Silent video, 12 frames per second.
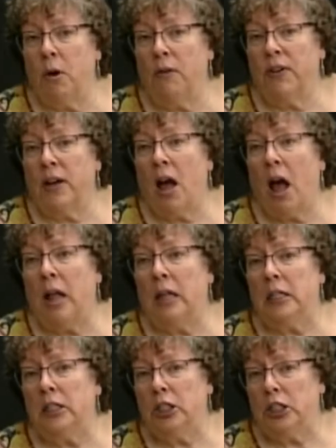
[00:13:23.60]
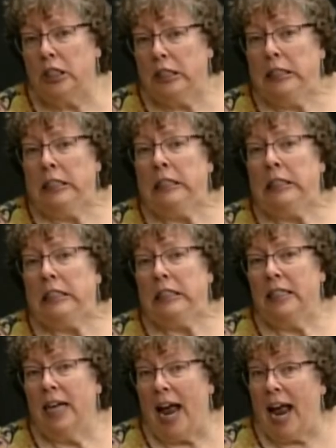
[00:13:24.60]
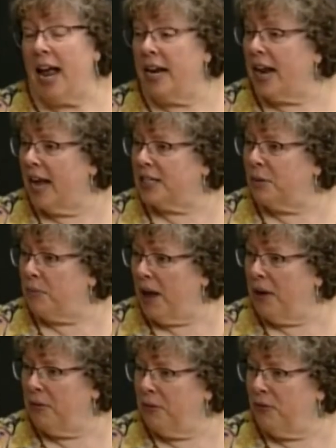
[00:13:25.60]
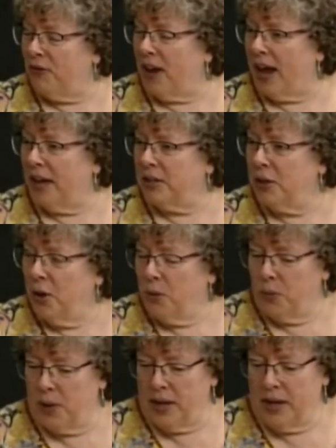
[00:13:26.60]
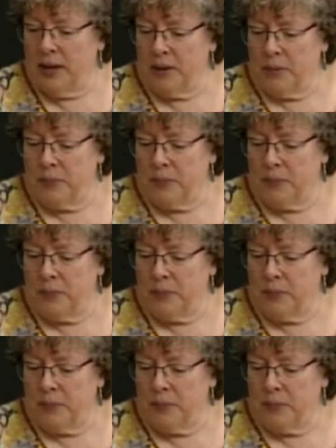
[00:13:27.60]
off at college, and as a matter of fact, we